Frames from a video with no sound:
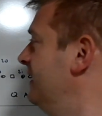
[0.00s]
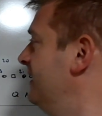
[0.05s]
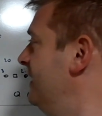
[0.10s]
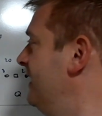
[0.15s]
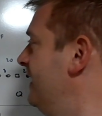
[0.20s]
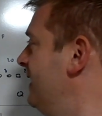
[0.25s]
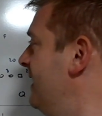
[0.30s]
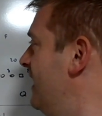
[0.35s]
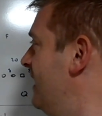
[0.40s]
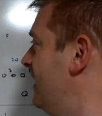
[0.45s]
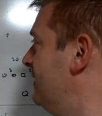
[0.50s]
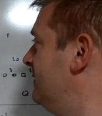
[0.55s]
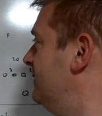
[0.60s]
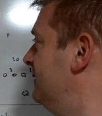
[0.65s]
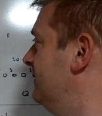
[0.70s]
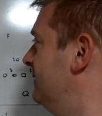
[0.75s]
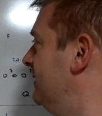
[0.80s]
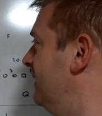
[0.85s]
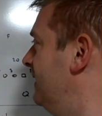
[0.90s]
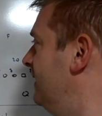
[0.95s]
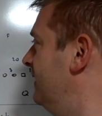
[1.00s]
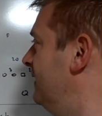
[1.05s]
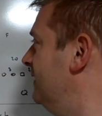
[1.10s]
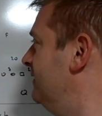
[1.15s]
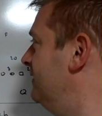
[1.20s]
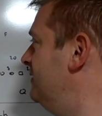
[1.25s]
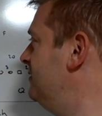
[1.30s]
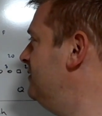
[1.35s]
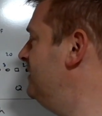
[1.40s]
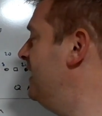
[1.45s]
they got
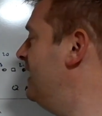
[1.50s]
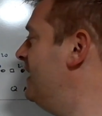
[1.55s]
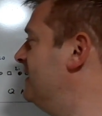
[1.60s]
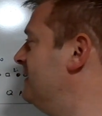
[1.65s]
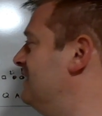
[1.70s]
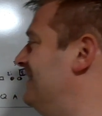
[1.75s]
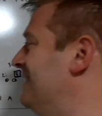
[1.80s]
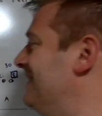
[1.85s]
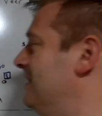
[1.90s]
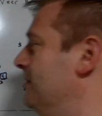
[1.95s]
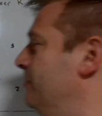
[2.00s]
2 guys that can